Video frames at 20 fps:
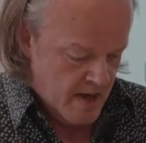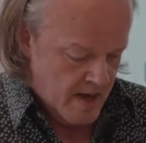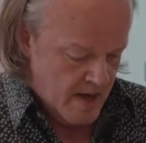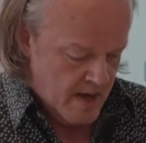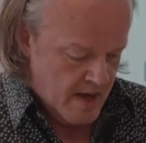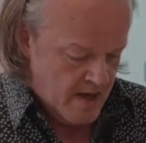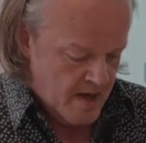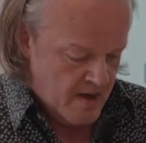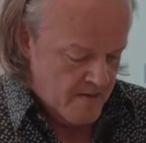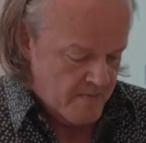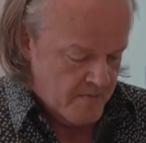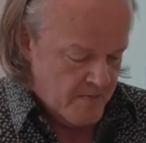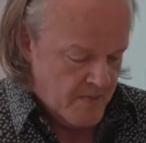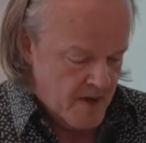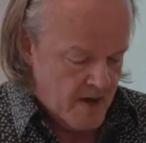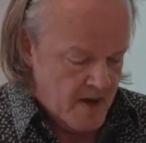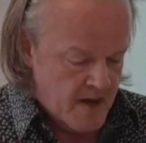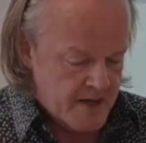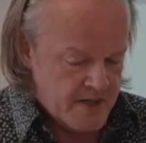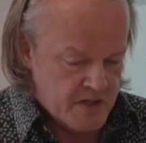um,
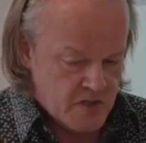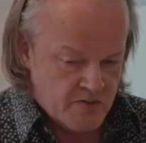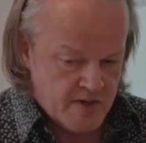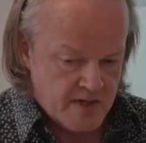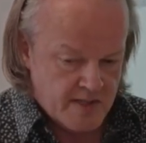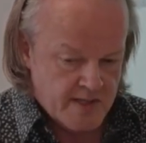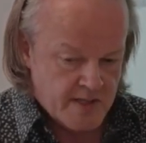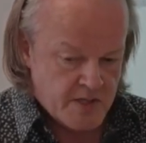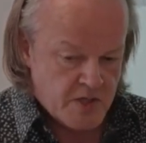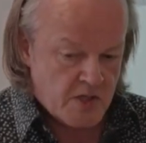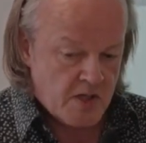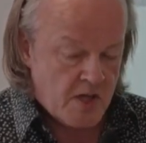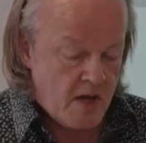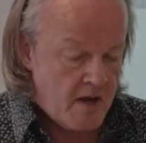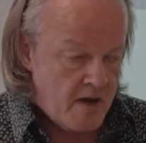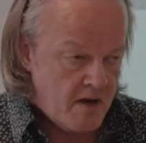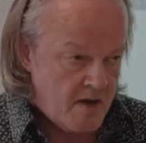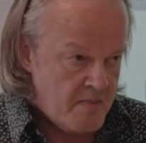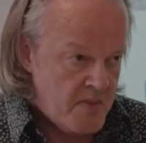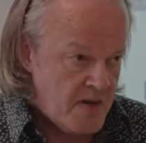a high street digital
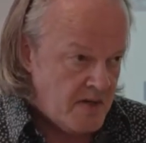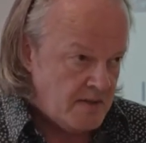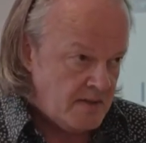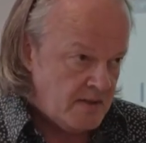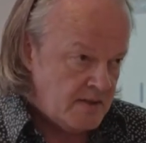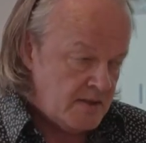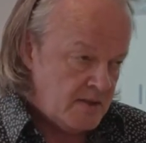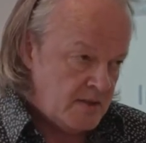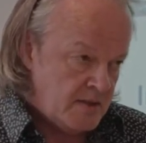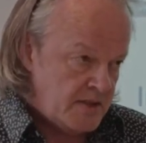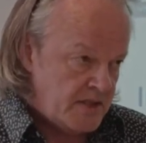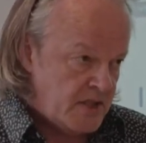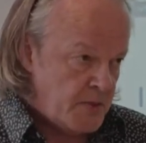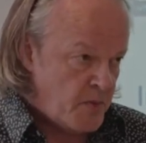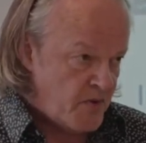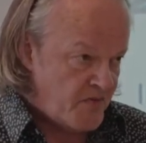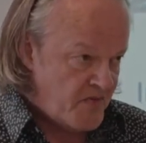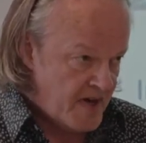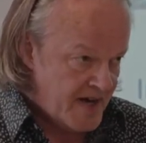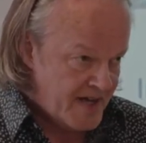hub to
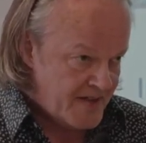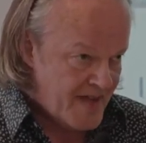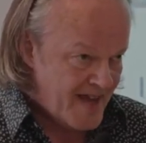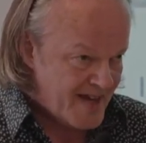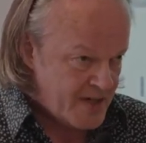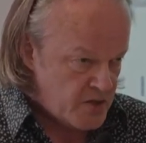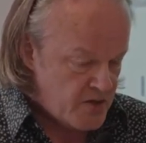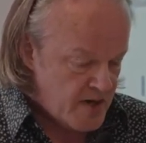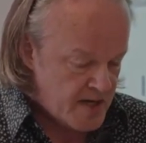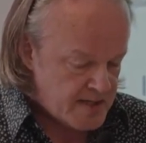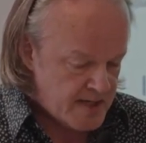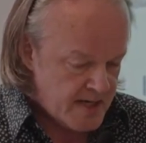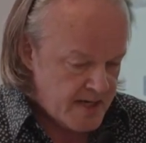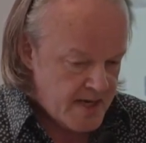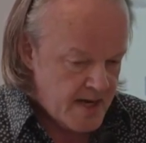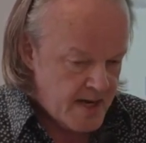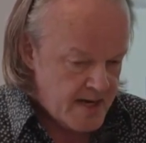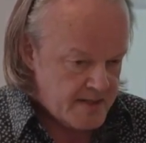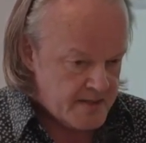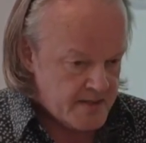provide that trusted
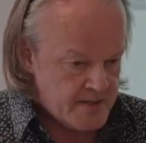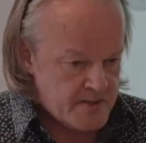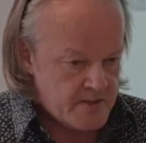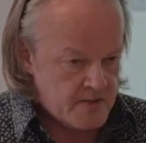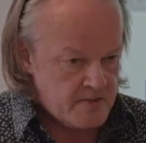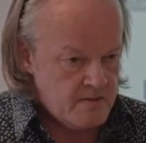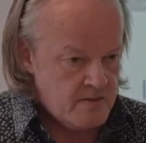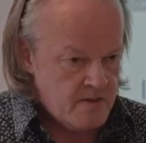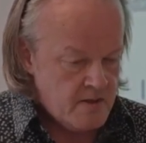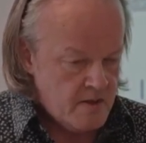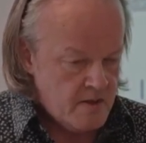guidance.